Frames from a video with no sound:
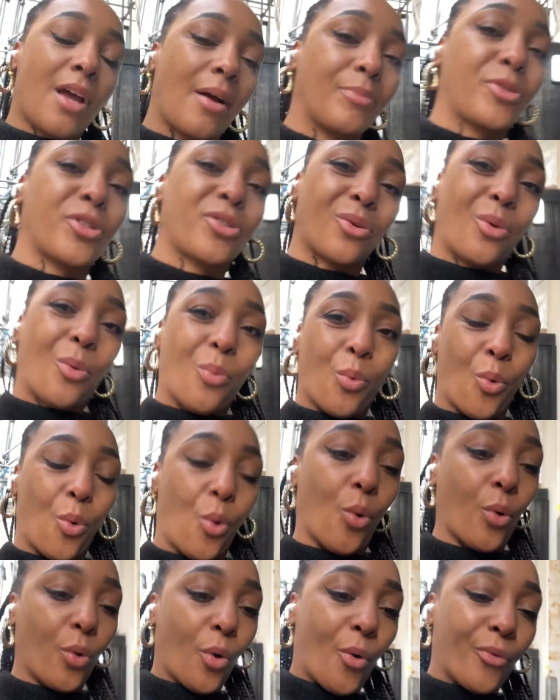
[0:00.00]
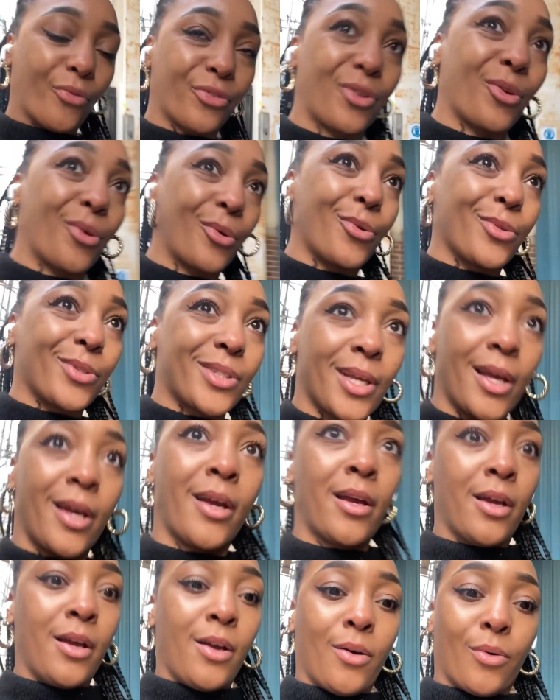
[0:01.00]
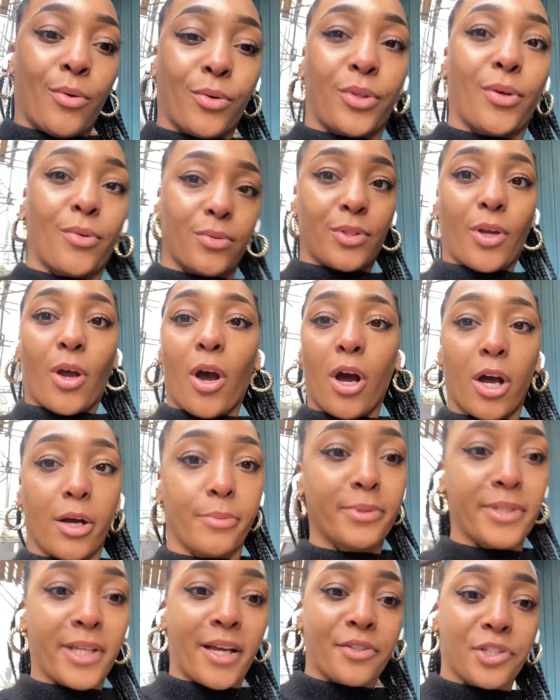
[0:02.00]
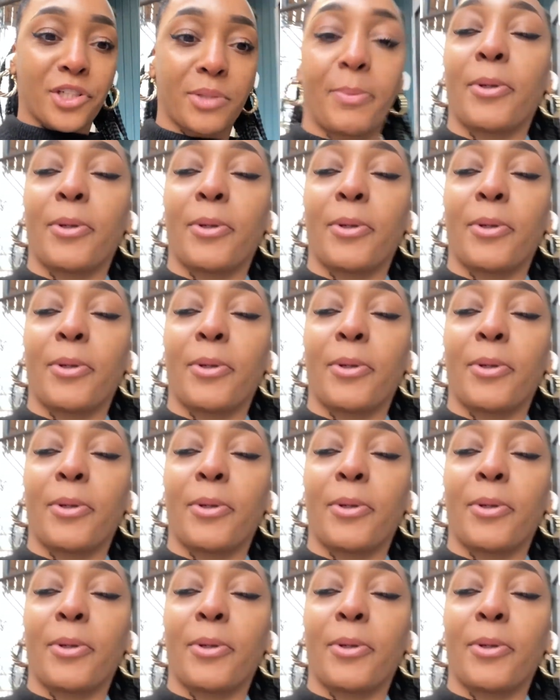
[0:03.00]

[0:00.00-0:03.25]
I'm just gonna walk off those, all those carbs that I just